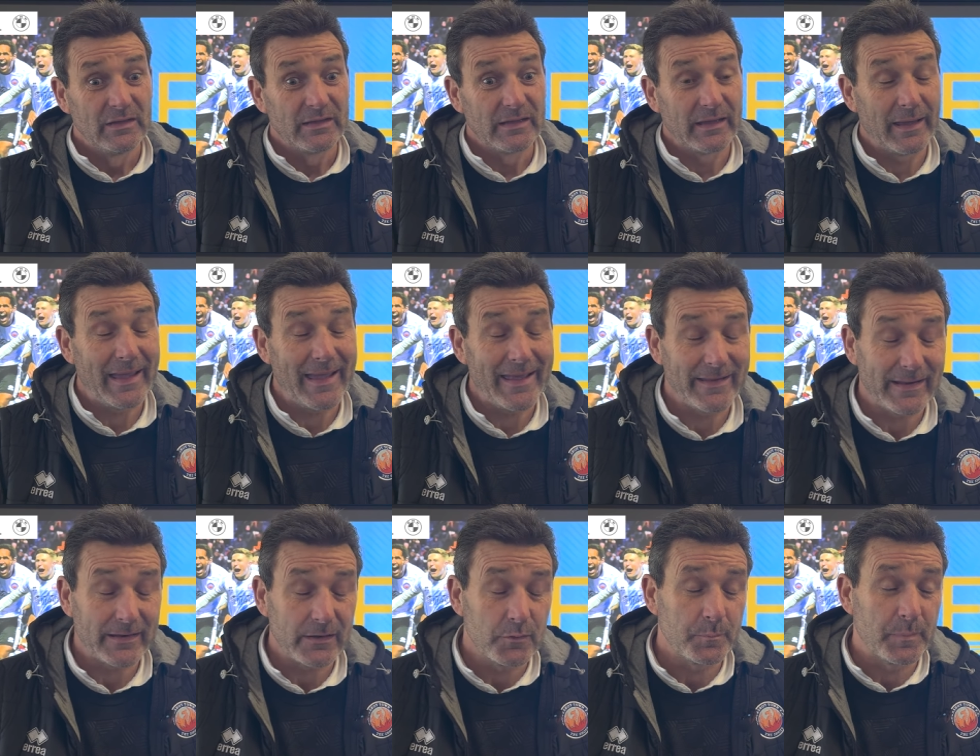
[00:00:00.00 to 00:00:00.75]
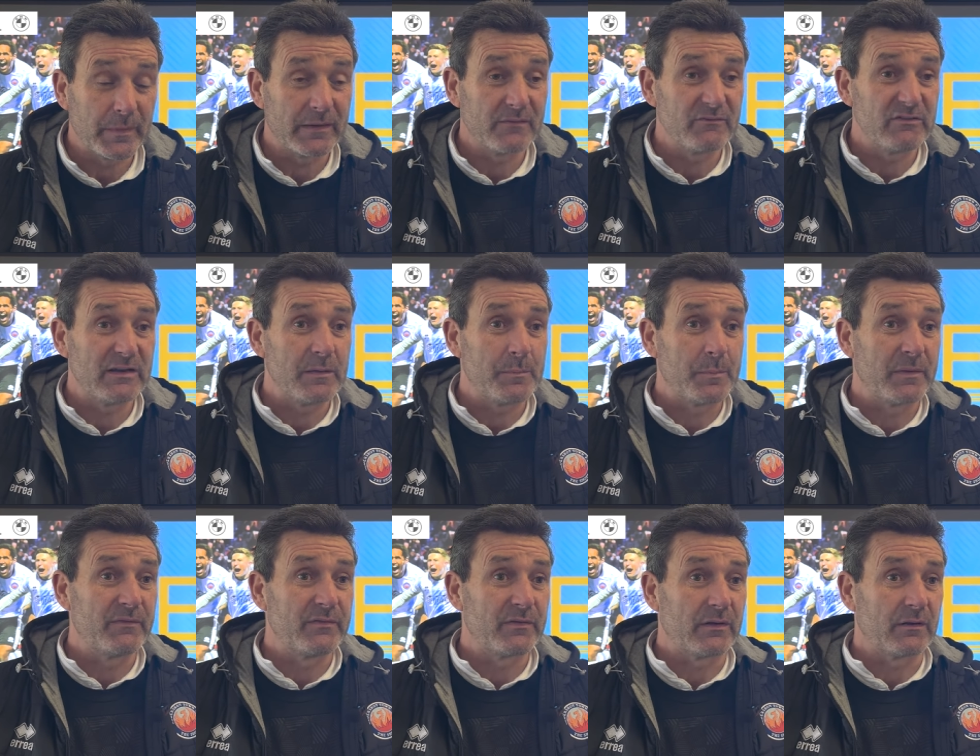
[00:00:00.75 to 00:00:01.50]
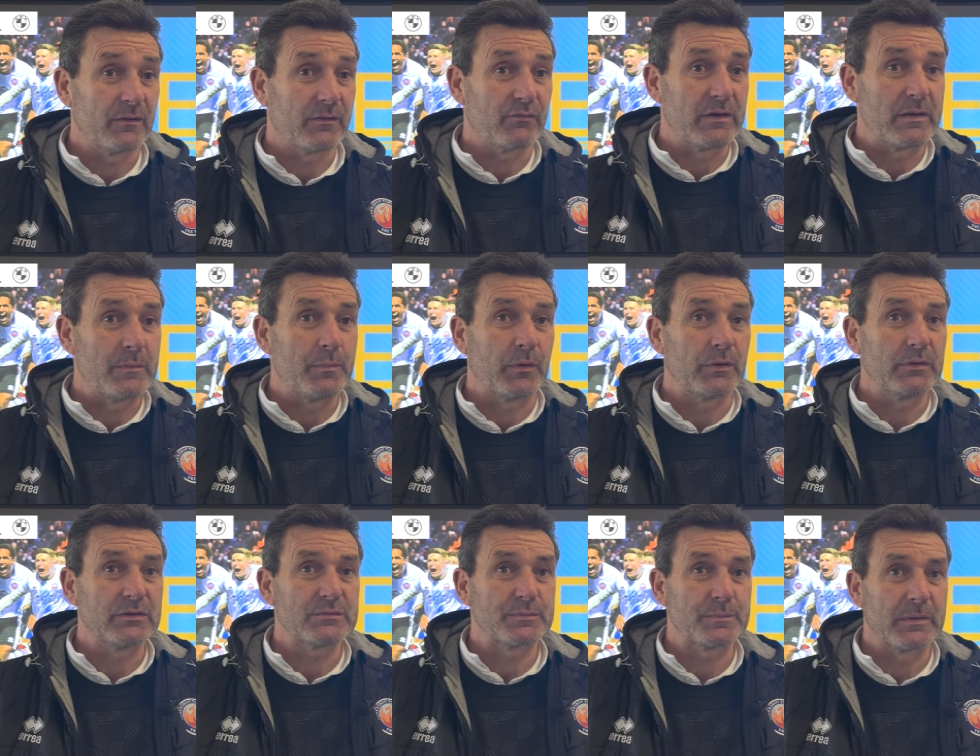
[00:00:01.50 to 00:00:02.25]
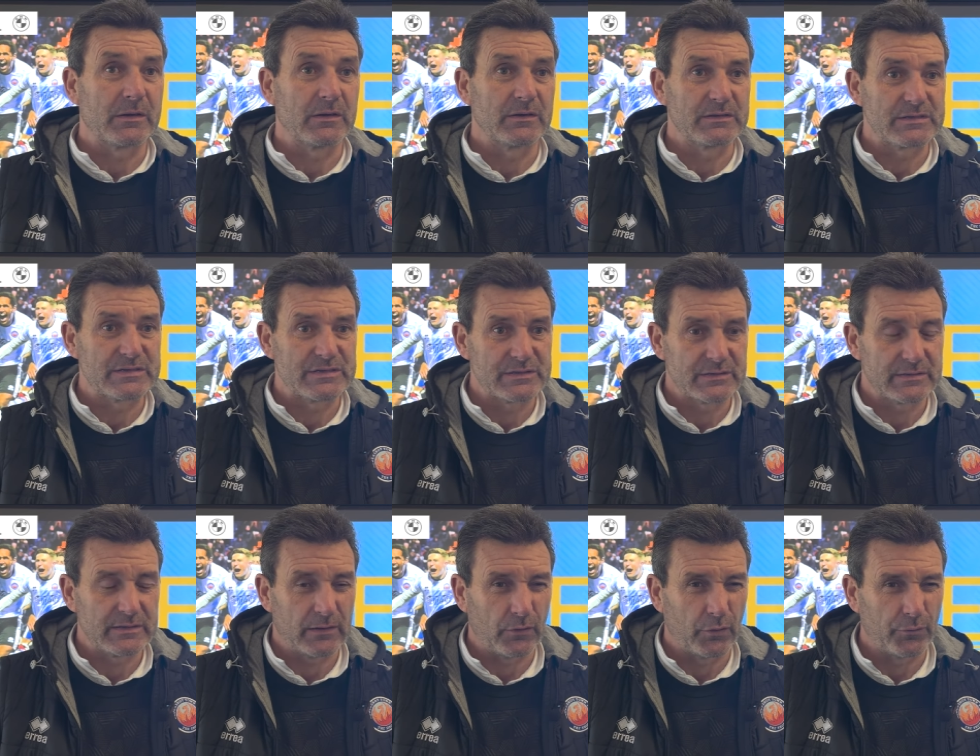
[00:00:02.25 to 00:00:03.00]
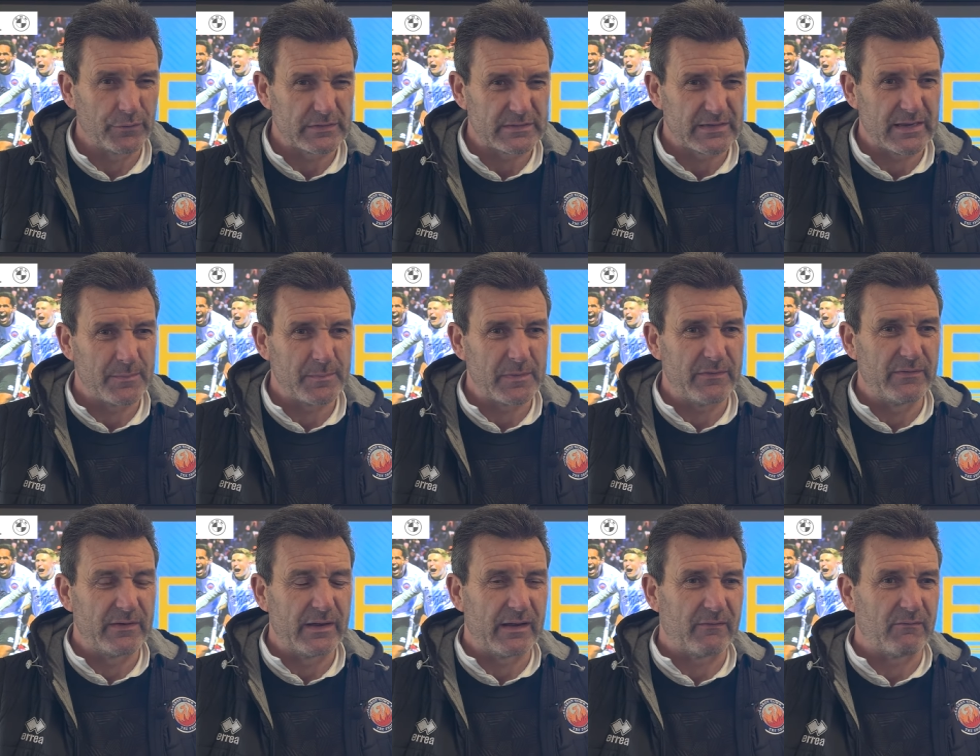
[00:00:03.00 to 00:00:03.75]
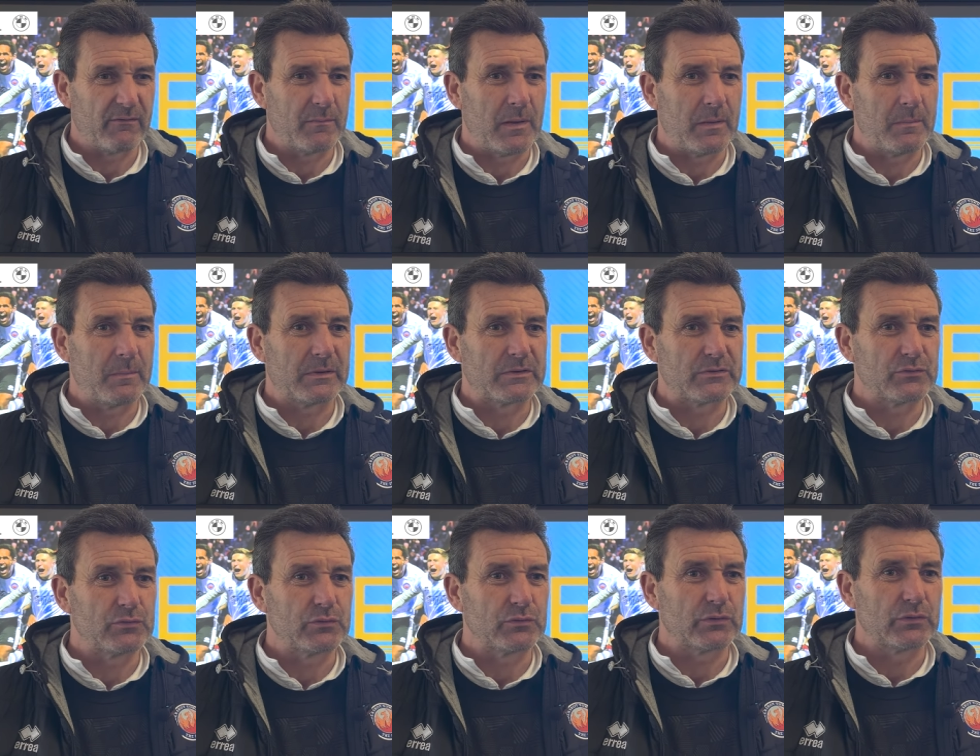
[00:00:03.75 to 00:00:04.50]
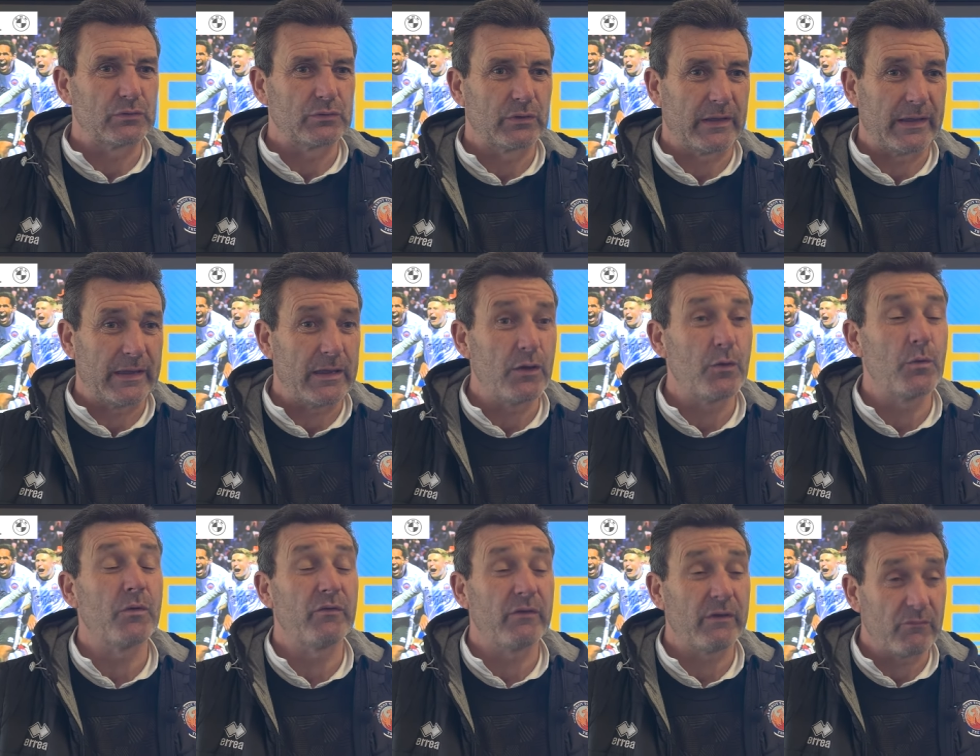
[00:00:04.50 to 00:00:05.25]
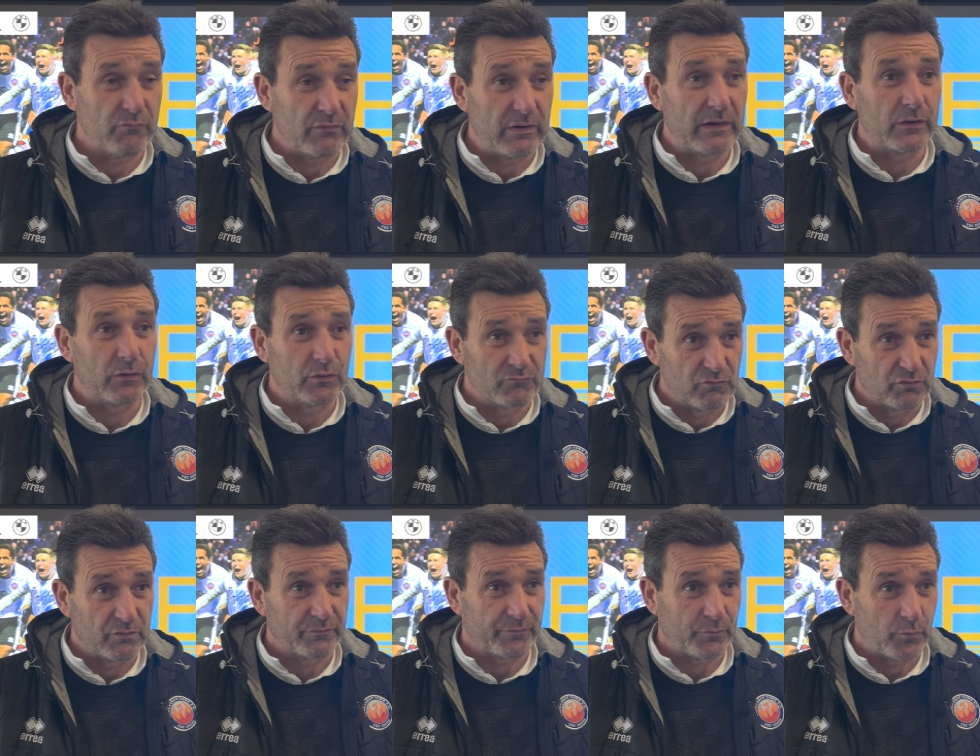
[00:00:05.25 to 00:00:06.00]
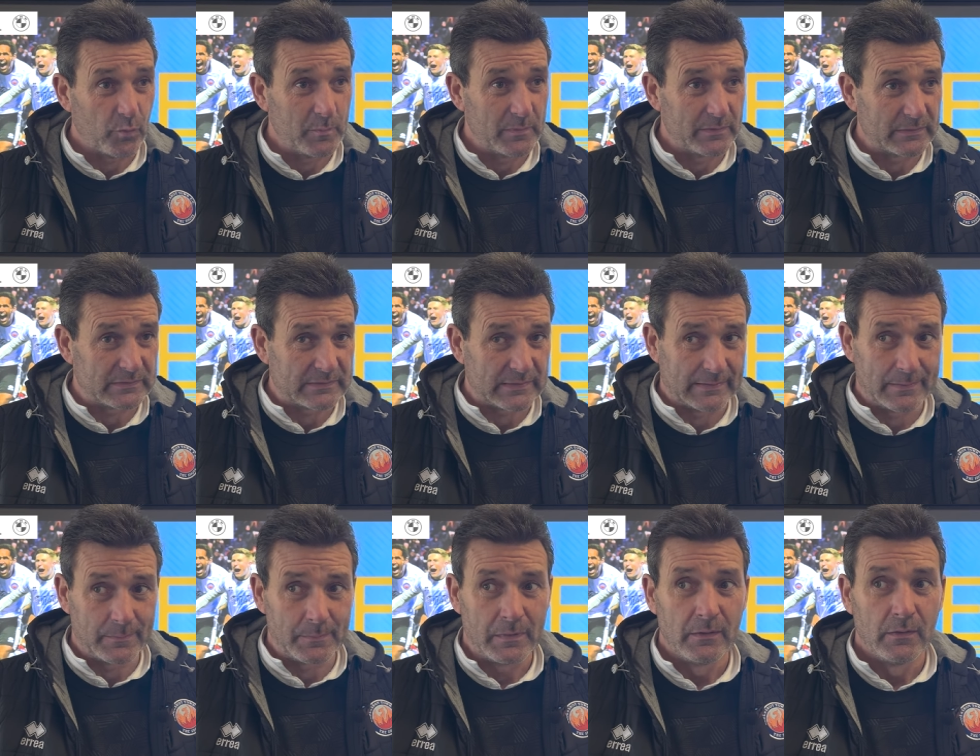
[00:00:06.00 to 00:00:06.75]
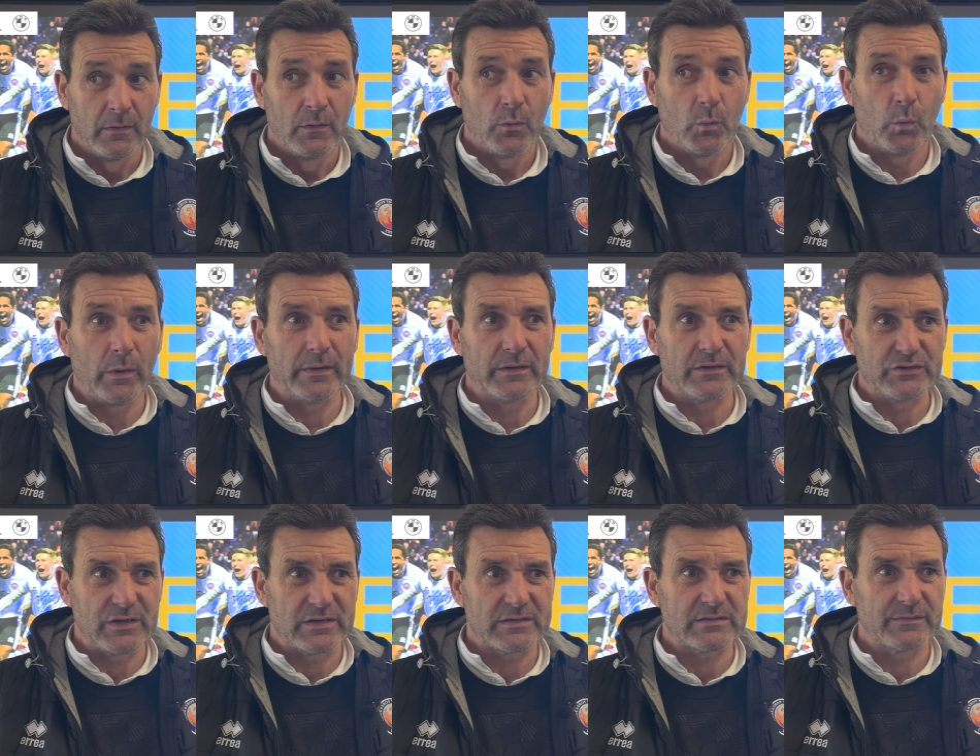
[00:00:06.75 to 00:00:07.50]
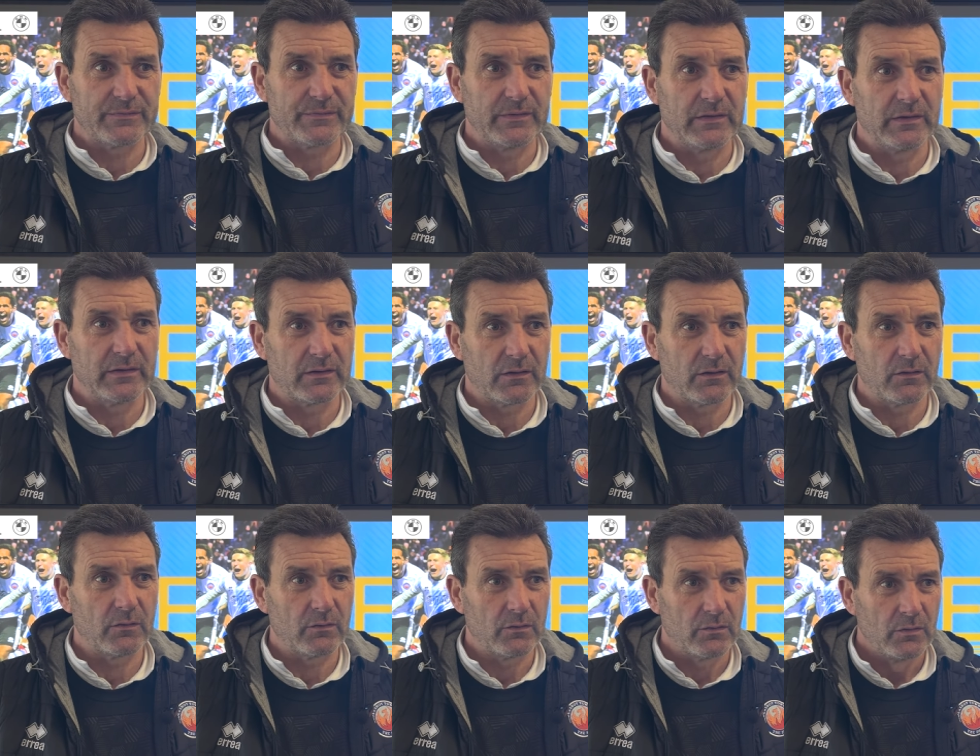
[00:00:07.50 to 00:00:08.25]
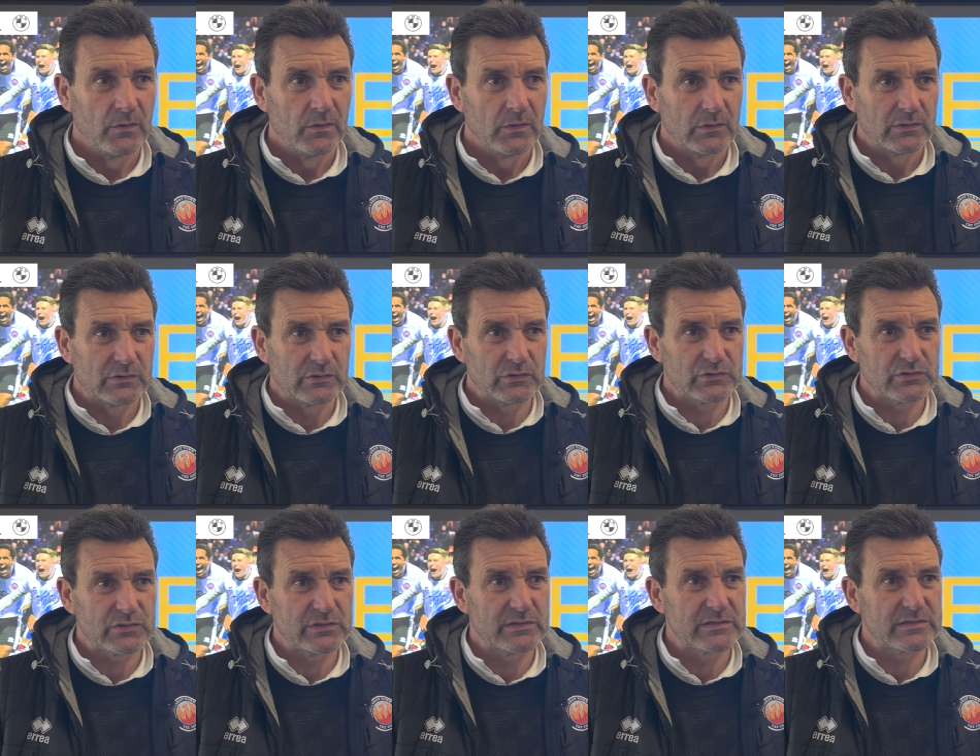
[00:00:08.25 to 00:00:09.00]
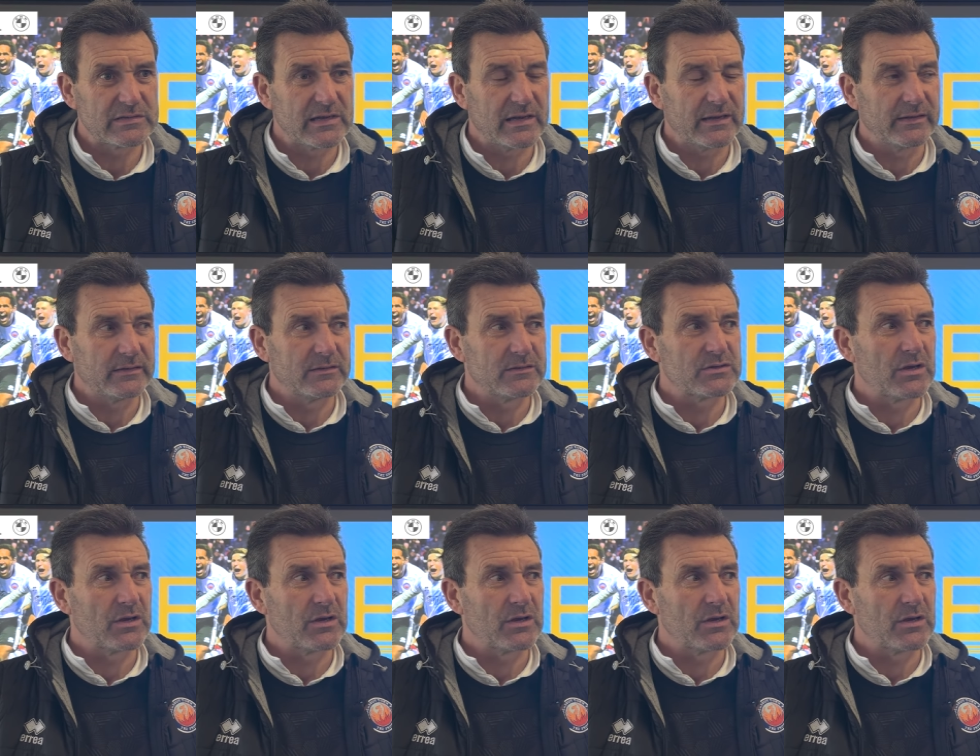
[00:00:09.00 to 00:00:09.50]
Yeah, it ended up being a really pivotal 3 points, because on the same evening, I remember Torquay, who were in a really good run of form at the time, went to Chesterfield and got dusted aside.